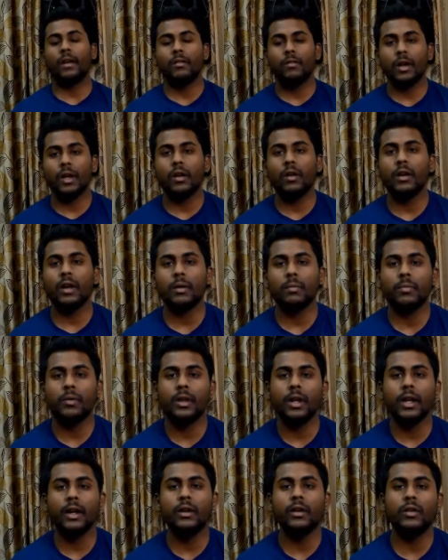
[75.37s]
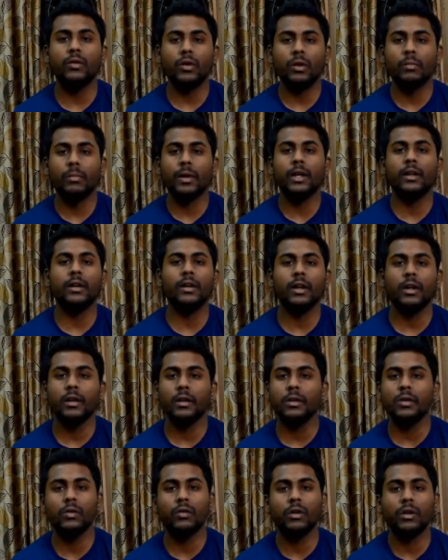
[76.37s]
why not upgrade to a better and
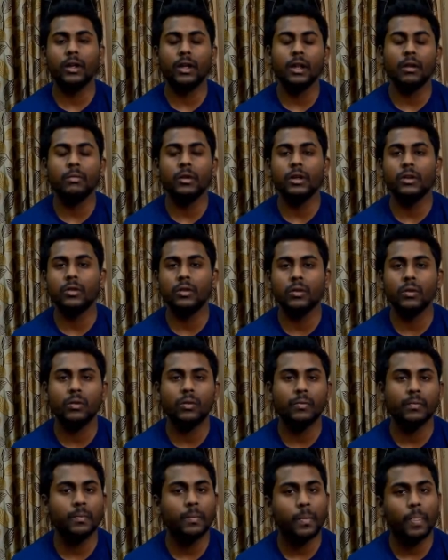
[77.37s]
a newer helmet so